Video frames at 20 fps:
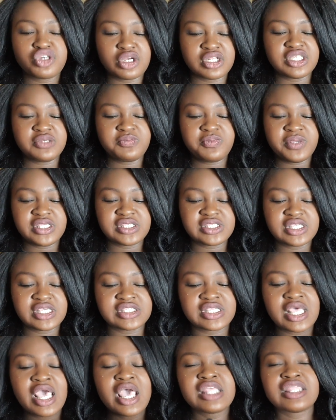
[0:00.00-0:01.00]
trendy
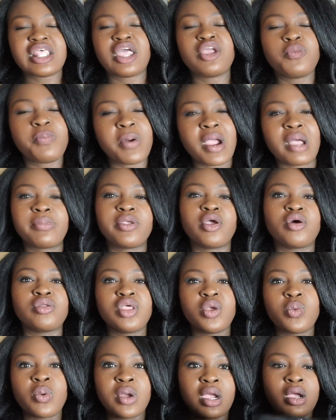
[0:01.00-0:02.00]
pieces that you probably
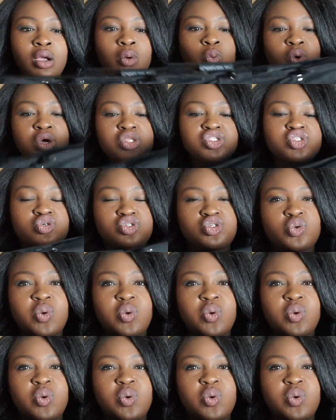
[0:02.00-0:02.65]
only wear once or